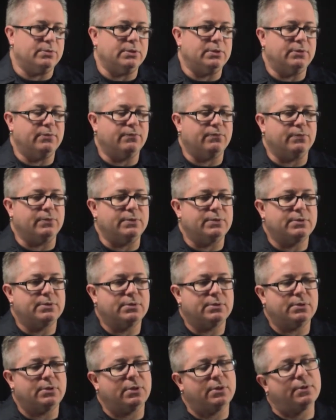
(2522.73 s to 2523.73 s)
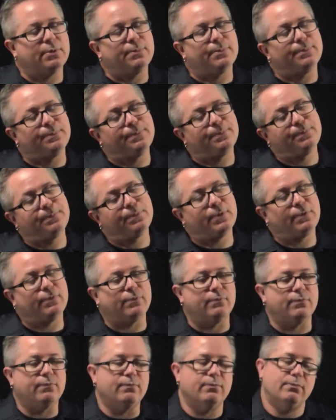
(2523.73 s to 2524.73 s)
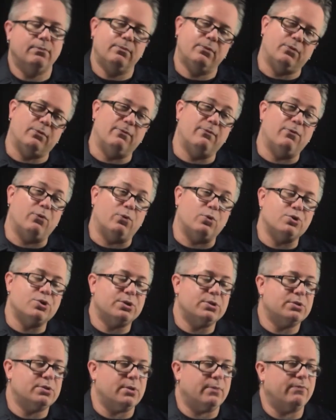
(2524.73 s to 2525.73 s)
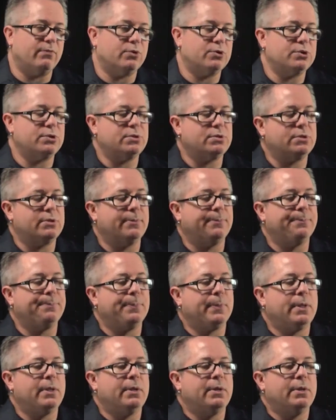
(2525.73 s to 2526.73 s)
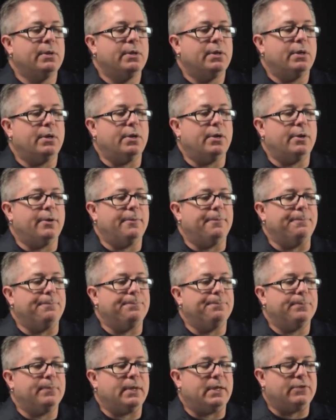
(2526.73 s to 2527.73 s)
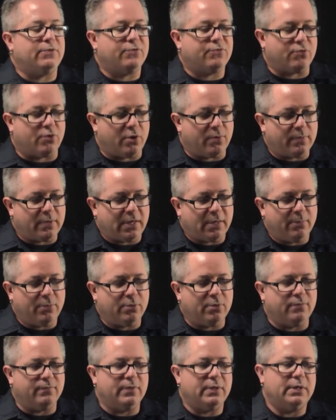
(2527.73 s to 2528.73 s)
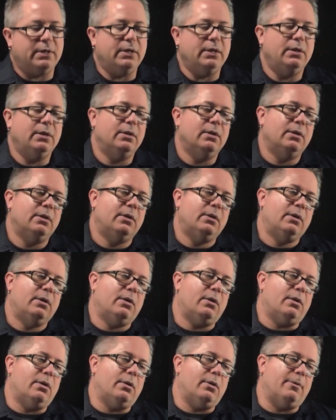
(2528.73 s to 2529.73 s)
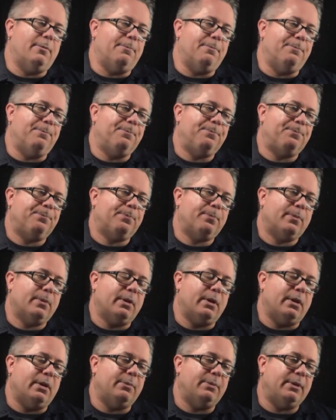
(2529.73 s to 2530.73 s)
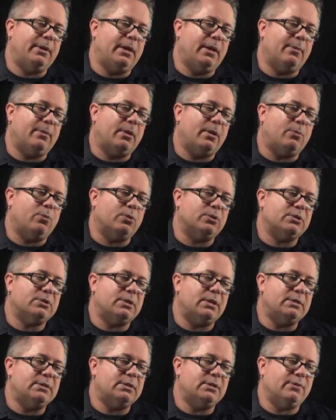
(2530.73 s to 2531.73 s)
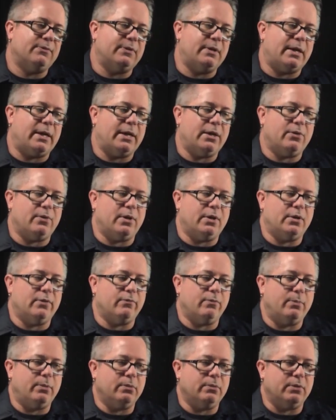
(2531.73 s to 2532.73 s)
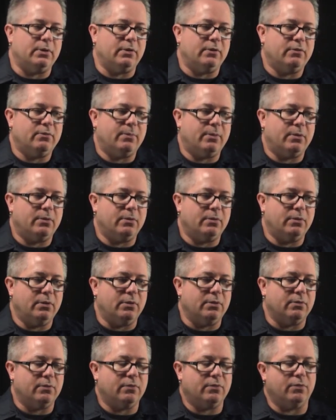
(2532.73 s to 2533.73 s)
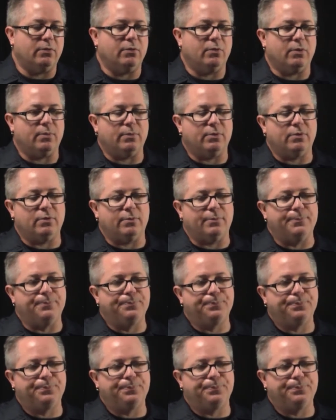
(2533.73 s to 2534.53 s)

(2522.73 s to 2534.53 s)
different sort of subversions. It had strong reliability and validity, and it became a lot more sensitive in higher end of abilities. Better, you're able to